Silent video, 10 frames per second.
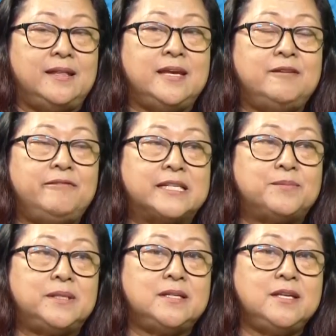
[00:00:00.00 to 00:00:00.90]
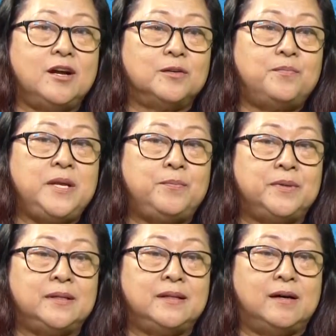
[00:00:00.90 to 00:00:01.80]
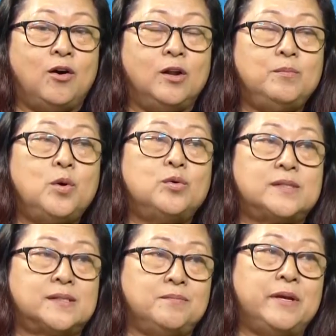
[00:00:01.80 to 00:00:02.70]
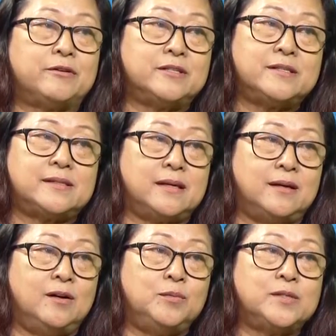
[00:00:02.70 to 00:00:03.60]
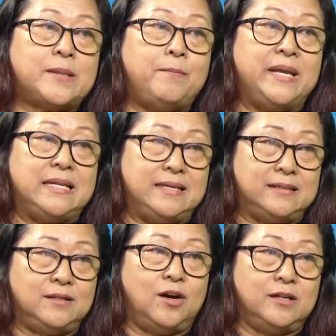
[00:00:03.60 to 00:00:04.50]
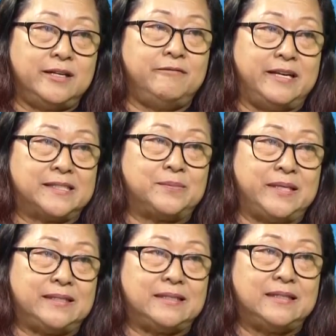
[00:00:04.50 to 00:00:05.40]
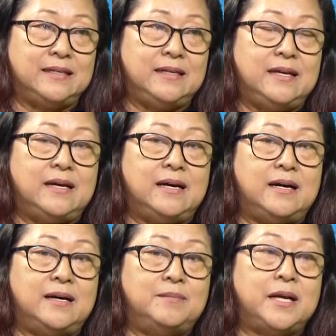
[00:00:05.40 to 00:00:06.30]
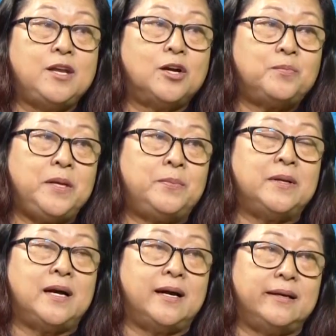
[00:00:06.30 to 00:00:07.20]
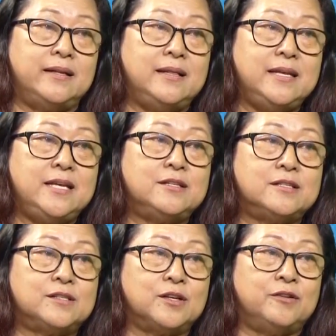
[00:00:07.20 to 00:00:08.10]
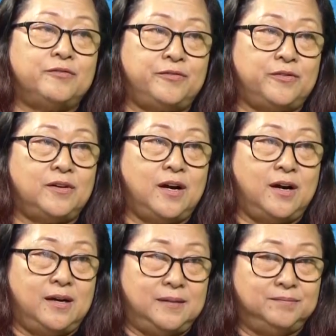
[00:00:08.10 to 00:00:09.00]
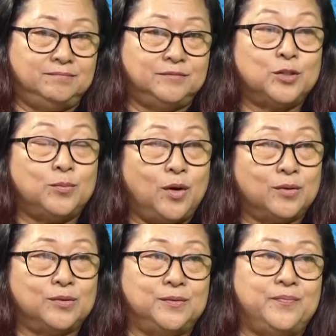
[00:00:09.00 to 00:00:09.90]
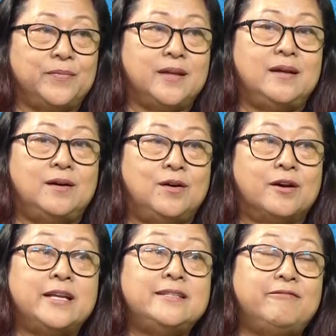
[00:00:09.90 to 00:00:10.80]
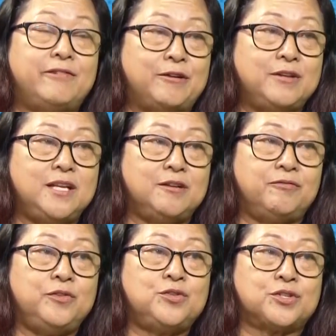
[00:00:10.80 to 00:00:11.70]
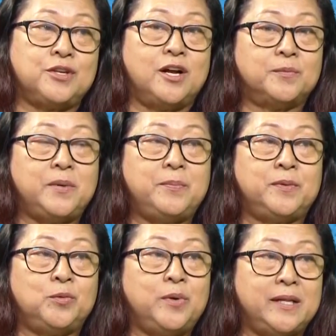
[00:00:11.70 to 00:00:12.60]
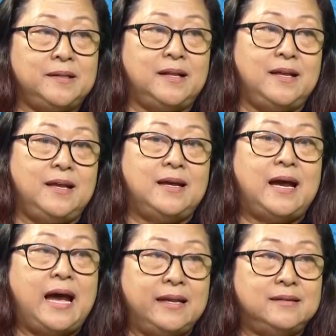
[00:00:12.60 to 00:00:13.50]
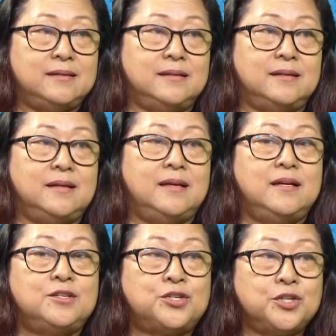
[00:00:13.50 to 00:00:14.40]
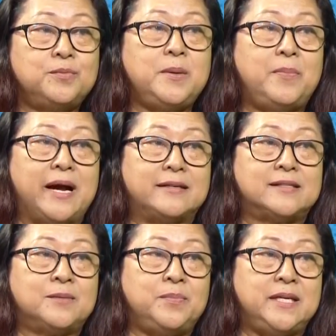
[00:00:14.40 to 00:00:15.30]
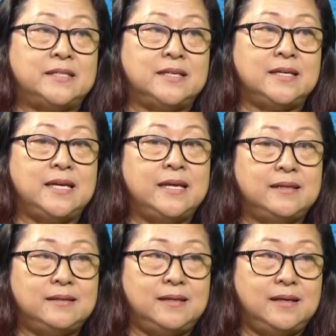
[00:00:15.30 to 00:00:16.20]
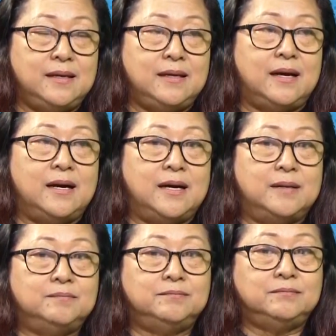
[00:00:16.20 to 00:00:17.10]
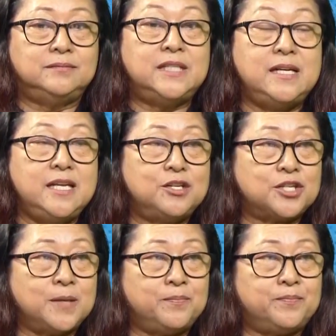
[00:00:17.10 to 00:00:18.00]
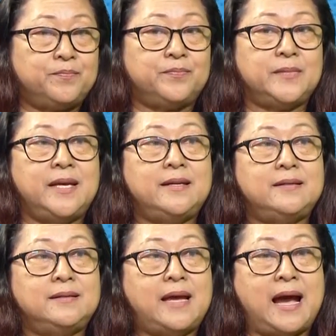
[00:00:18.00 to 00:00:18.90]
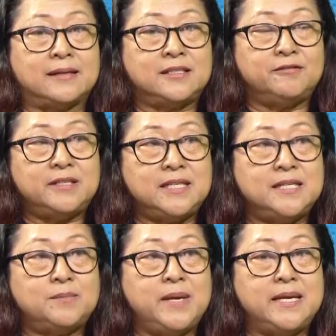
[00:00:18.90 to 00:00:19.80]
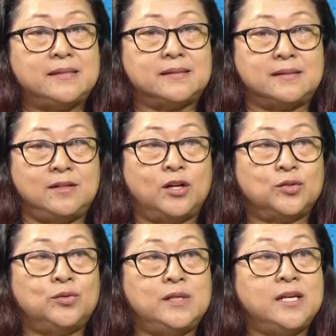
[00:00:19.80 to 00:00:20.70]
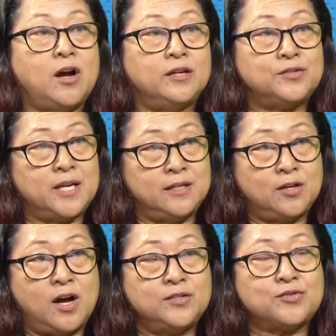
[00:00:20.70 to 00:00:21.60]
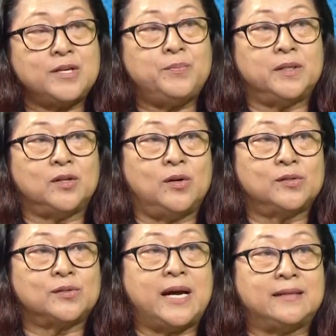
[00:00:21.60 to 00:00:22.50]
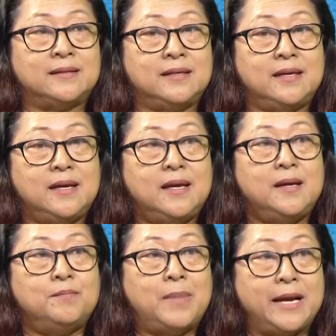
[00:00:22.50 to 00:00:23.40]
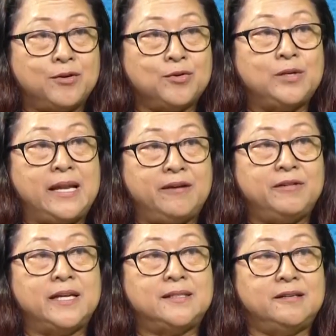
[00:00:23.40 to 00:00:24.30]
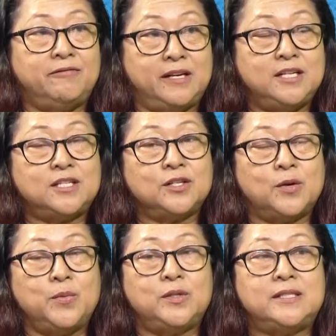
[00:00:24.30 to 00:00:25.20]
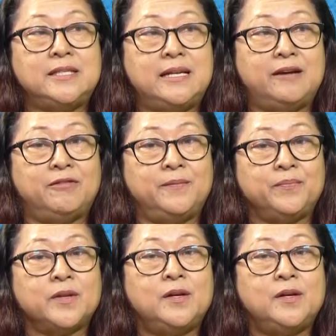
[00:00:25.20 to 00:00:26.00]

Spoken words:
The investment in young people almost mirrors almost $1 billion investment. Young people are the leaders of tomorrow, or in the very near future, young people will and should be participating in the leadership, mm-hmm. in activities based not only in country, but also at the micro level, at the village and community level.